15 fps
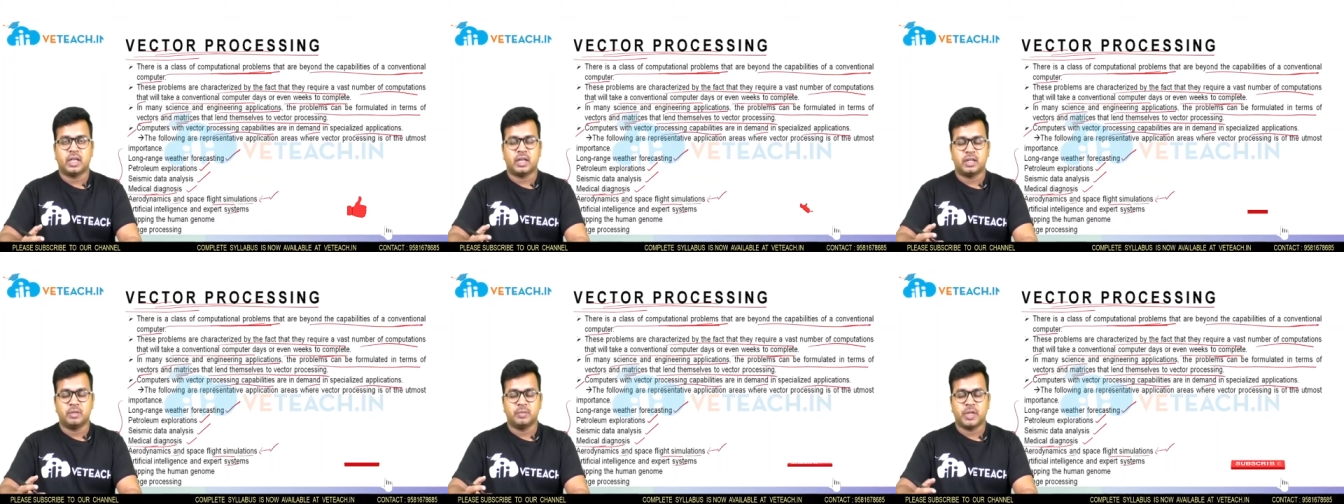
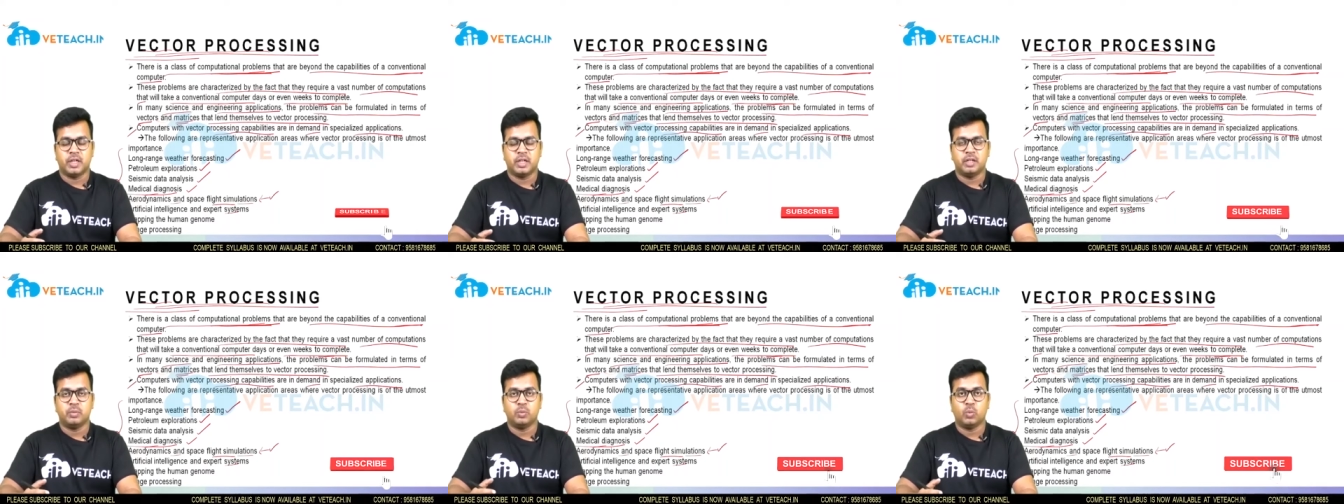are
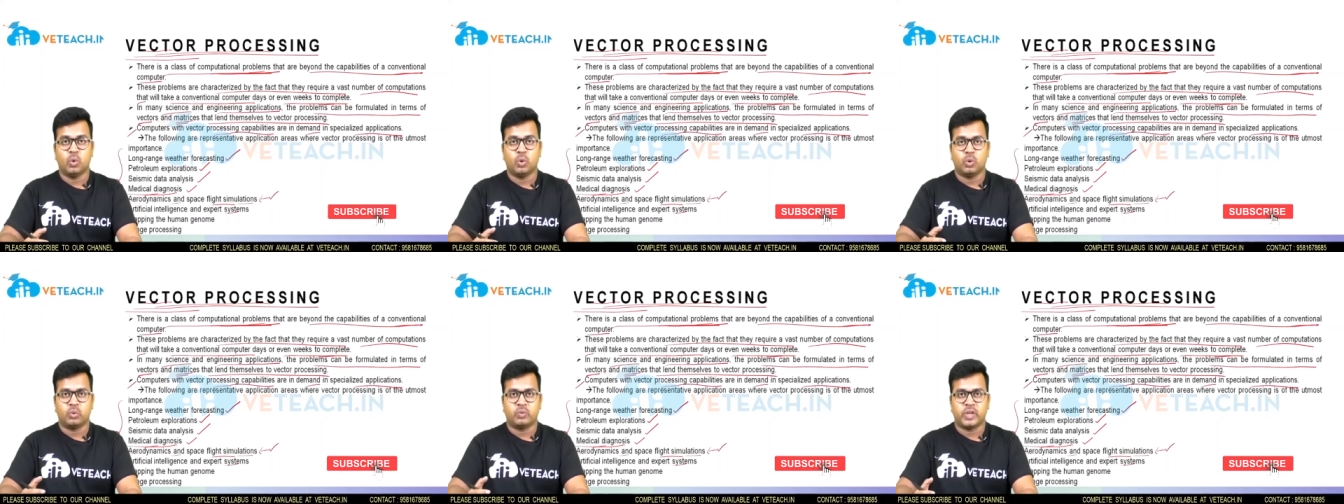demanding
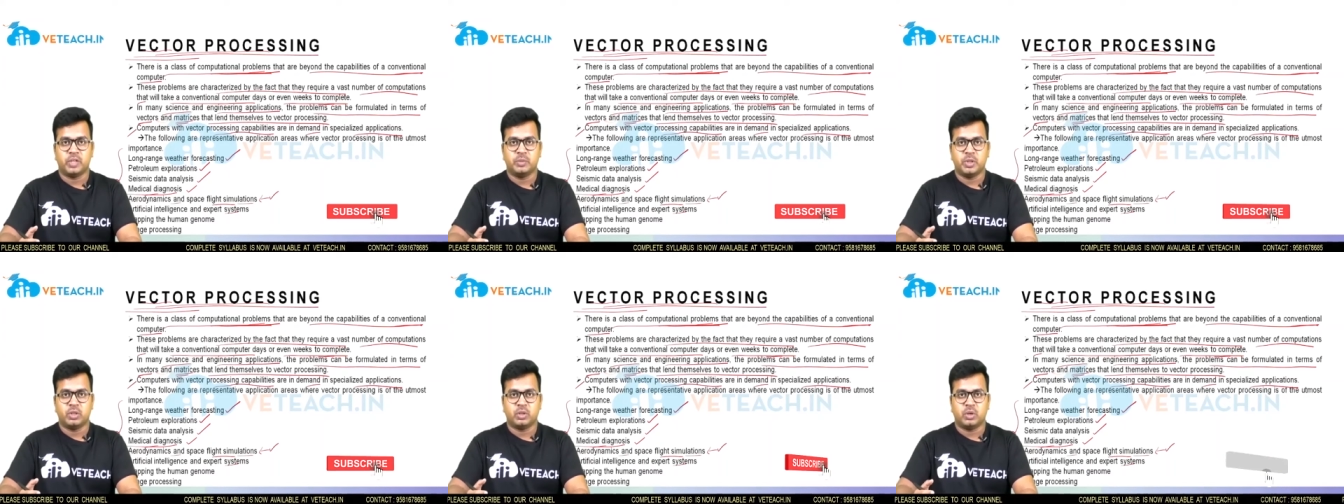more. Why?
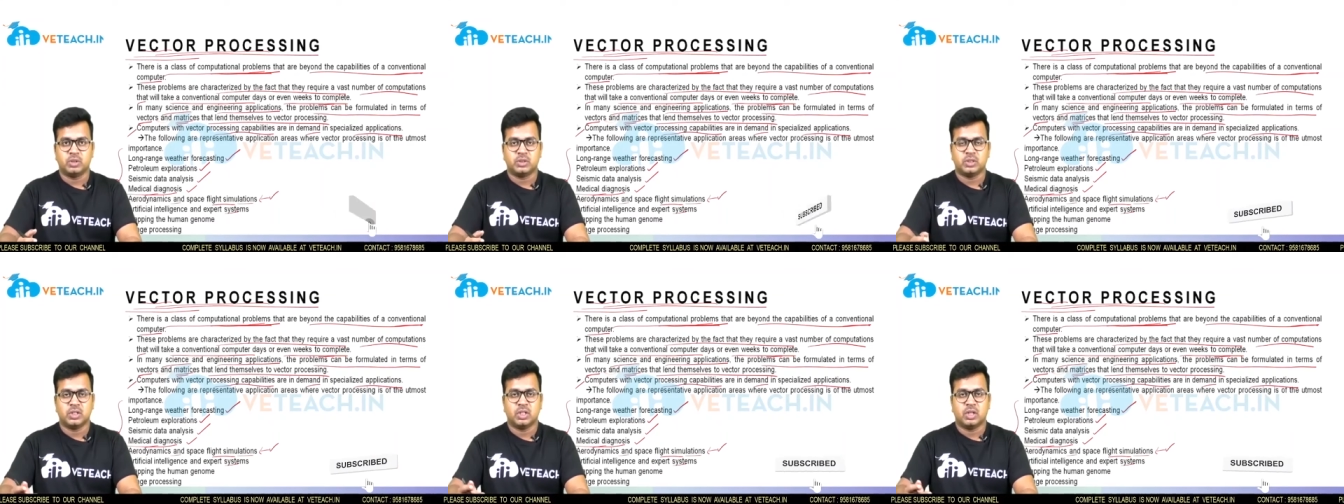Because